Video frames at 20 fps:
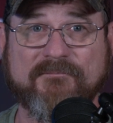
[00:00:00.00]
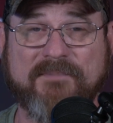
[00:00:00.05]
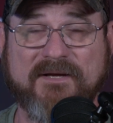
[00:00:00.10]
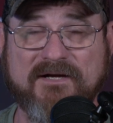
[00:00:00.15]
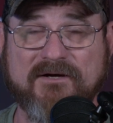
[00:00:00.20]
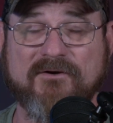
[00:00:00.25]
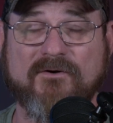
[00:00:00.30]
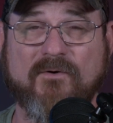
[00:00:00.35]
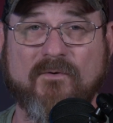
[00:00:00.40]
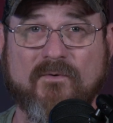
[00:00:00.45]

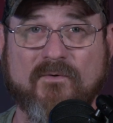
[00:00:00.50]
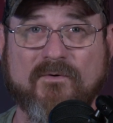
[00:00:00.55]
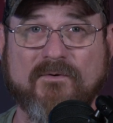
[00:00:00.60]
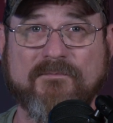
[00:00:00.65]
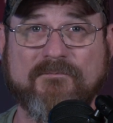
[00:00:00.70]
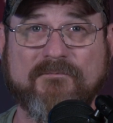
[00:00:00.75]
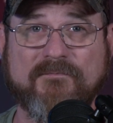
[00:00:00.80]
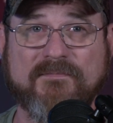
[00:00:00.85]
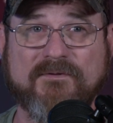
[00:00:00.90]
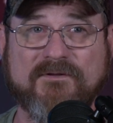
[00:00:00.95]

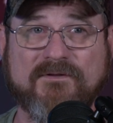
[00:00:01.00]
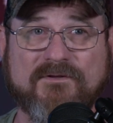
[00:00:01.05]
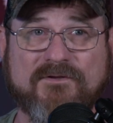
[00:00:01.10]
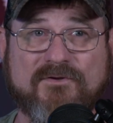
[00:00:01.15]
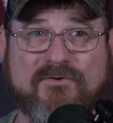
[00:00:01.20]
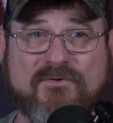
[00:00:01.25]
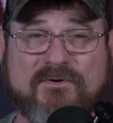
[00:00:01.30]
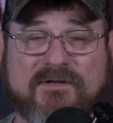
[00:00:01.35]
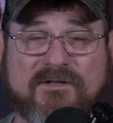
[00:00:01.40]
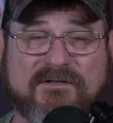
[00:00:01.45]
paracord,
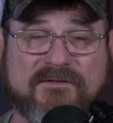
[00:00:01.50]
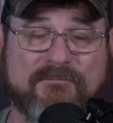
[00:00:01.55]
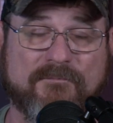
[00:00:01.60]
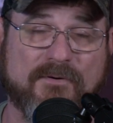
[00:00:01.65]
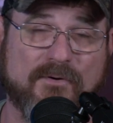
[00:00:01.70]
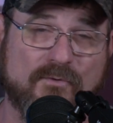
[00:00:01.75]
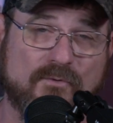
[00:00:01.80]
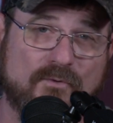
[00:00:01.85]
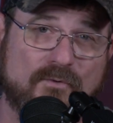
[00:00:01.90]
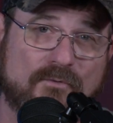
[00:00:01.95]
you can
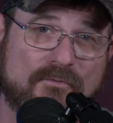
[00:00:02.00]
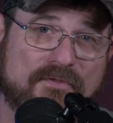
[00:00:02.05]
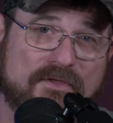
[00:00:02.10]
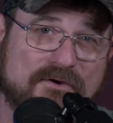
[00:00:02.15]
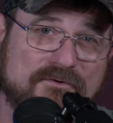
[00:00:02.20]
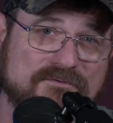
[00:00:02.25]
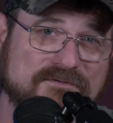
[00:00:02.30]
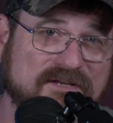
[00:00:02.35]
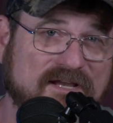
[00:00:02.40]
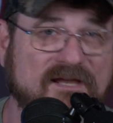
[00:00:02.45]
pull
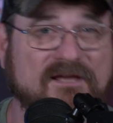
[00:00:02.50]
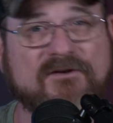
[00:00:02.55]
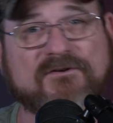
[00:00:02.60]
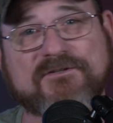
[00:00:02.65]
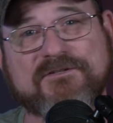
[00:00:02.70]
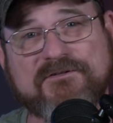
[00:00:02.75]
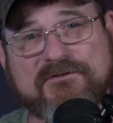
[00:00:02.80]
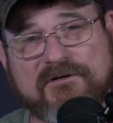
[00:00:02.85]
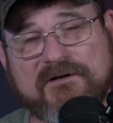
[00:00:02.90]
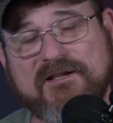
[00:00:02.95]
those inner
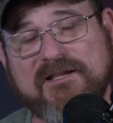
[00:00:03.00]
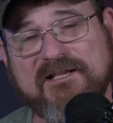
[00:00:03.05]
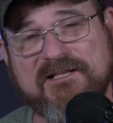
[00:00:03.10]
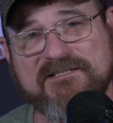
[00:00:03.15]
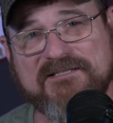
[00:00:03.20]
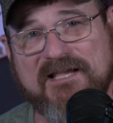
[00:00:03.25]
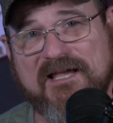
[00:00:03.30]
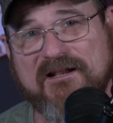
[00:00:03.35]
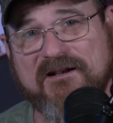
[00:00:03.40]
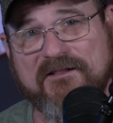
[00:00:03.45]

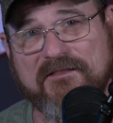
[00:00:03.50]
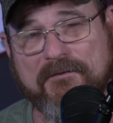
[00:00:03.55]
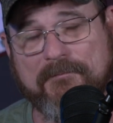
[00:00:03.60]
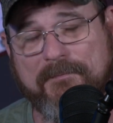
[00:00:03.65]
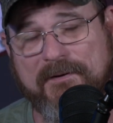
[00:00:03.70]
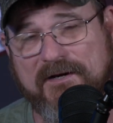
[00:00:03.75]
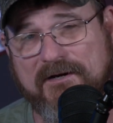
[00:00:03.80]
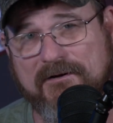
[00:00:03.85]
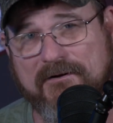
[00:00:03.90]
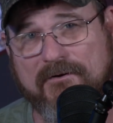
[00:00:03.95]
strands out of the
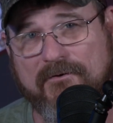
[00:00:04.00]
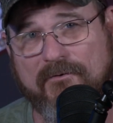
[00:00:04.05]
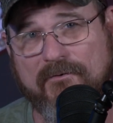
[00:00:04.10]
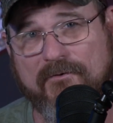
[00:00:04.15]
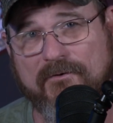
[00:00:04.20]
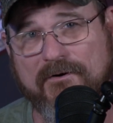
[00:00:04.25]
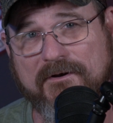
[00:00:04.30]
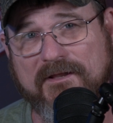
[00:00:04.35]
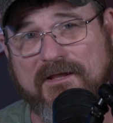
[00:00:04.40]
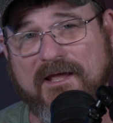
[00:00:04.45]

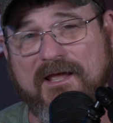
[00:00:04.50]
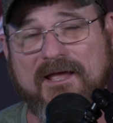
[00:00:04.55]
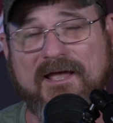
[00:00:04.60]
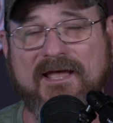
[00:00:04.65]
paracord